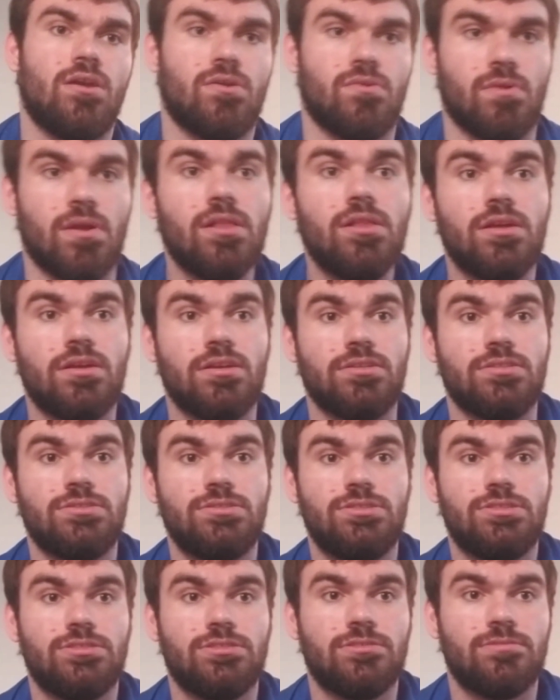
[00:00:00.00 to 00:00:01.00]

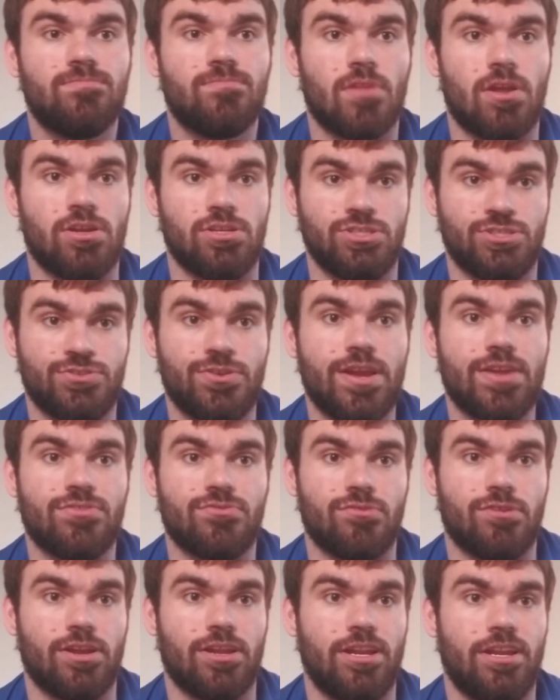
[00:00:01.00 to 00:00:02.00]
Gorillas are strength
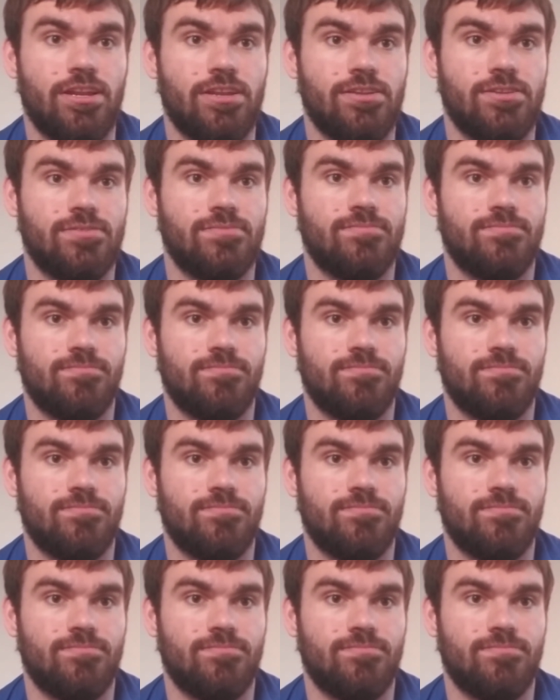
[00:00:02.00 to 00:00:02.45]
oriented.